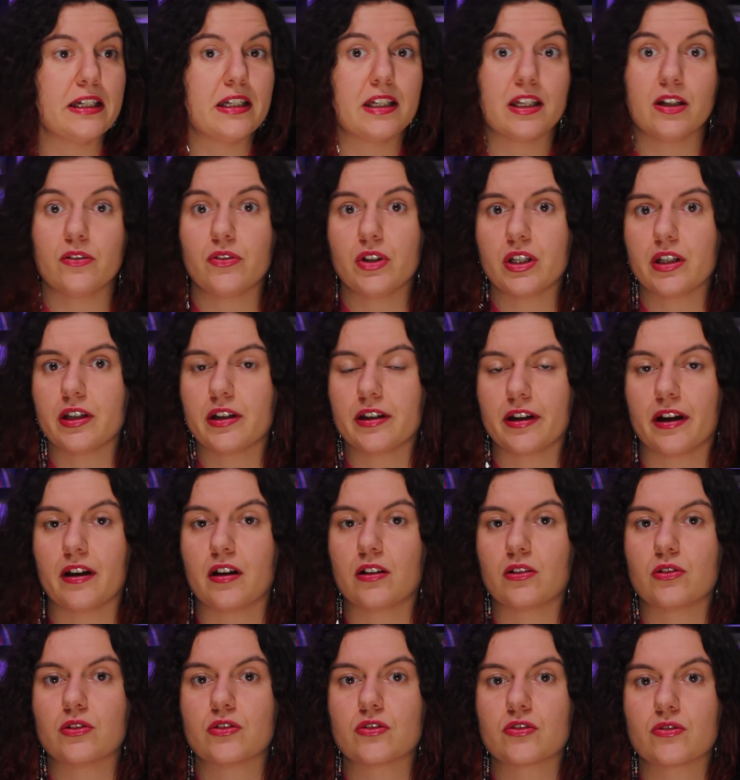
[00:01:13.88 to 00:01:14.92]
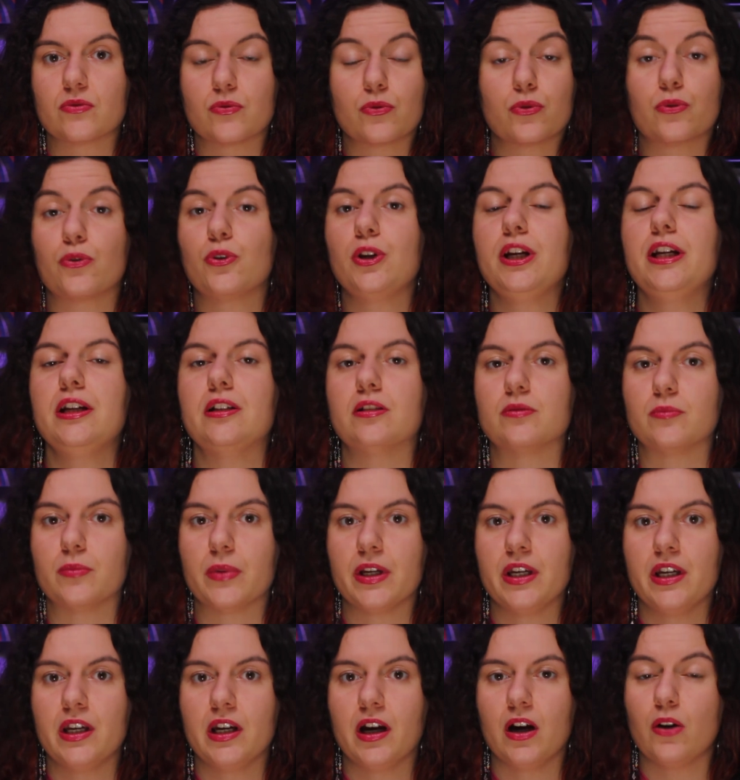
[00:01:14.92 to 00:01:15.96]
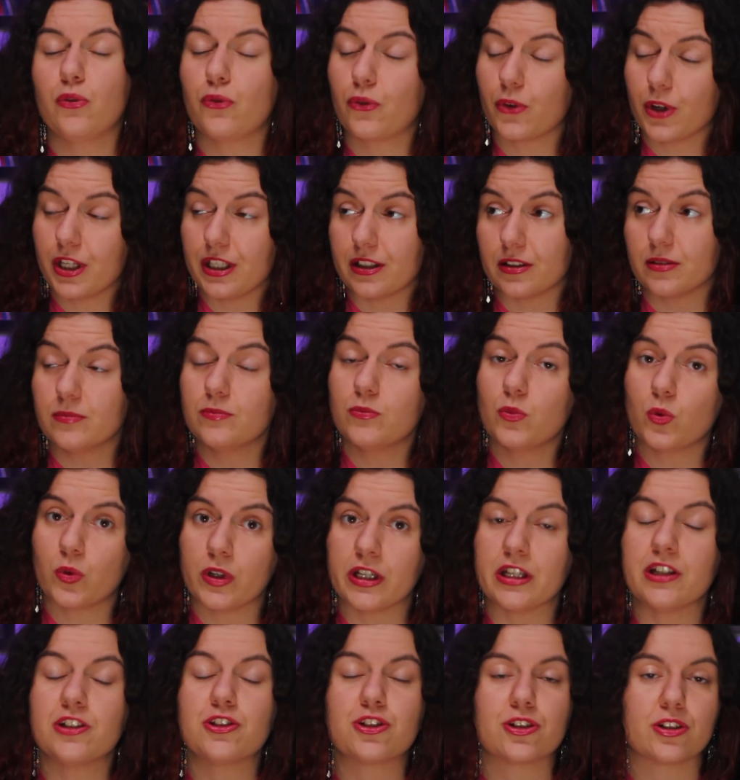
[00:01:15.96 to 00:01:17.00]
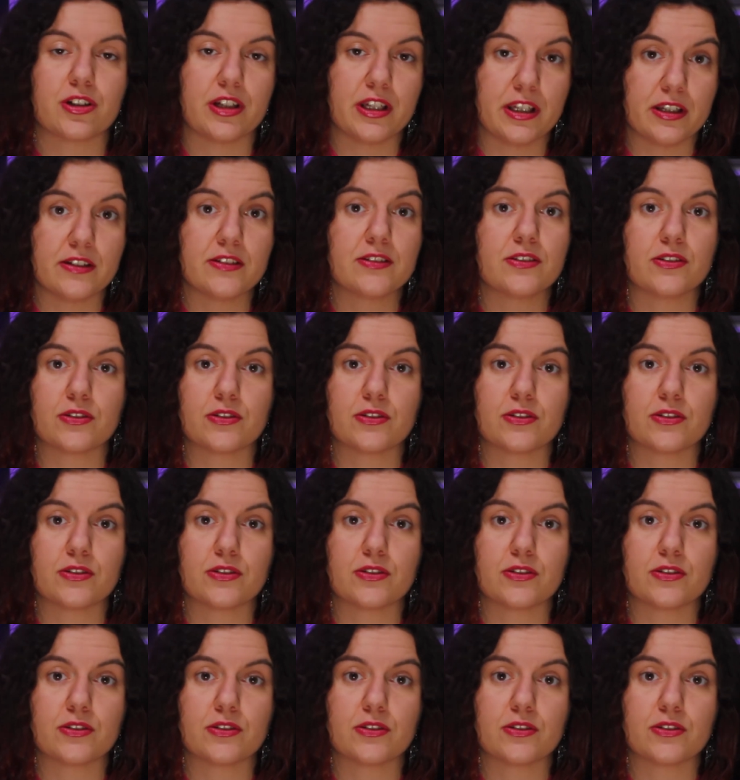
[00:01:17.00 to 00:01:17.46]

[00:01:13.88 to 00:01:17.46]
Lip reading: giving girls freedom, a freedom which is